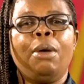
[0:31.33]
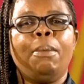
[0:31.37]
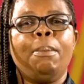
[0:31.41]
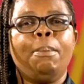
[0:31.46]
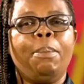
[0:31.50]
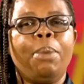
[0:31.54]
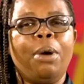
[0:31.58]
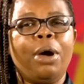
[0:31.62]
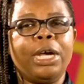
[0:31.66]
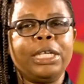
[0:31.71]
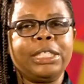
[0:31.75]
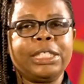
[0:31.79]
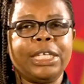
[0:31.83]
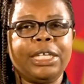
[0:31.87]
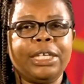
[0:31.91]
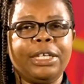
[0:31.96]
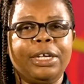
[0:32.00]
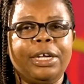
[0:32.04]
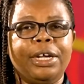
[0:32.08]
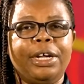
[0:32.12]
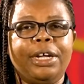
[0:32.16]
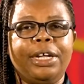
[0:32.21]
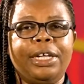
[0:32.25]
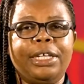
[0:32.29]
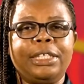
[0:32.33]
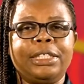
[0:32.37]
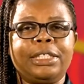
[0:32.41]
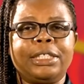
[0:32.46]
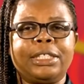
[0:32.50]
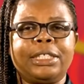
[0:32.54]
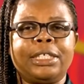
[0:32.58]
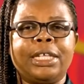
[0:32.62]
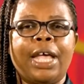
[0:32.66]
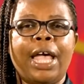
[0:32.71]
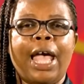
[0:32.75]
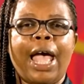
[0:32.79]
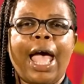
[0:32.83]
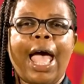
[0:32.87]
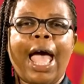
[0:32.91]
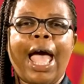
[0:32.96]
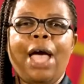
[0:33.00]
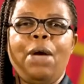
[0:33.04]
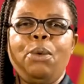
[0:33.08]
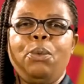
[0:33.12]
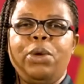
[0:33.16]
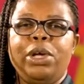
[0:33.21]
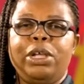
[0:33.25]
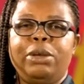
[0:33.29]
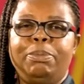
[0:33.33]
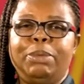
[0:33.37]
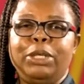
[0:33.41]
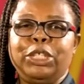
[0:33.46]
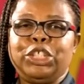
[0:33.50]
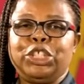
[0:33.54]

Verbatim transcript: Boys and girls, I will be